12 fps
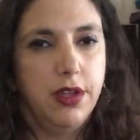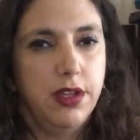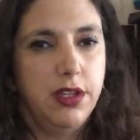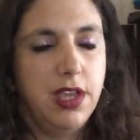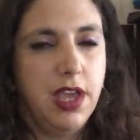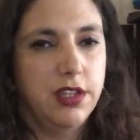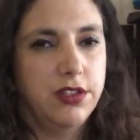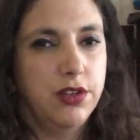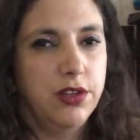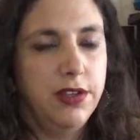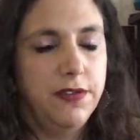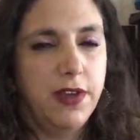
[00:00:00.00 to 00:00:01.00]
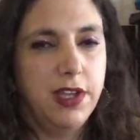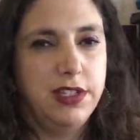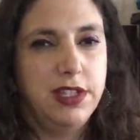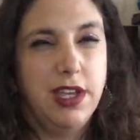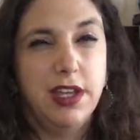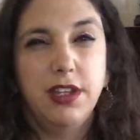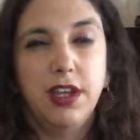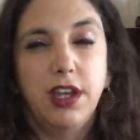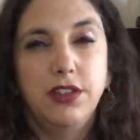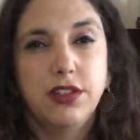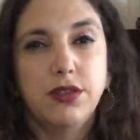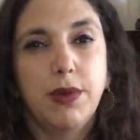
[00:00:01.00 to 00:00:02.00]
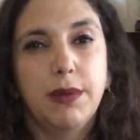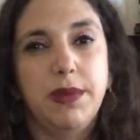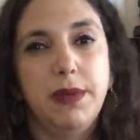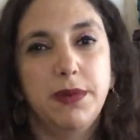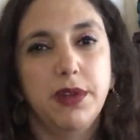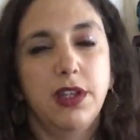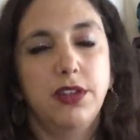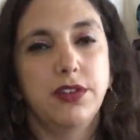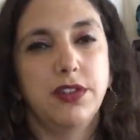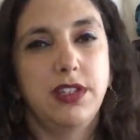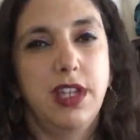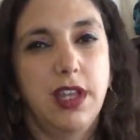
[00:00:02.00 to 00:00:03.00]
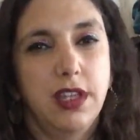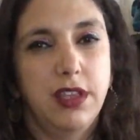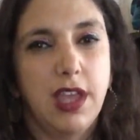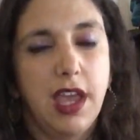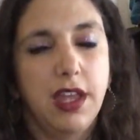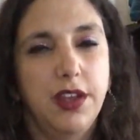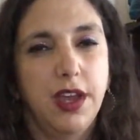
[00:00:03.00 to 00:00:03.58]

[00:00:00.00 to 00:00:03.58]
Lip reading: Yeah, totally fine, Deanna. I just want people to understand that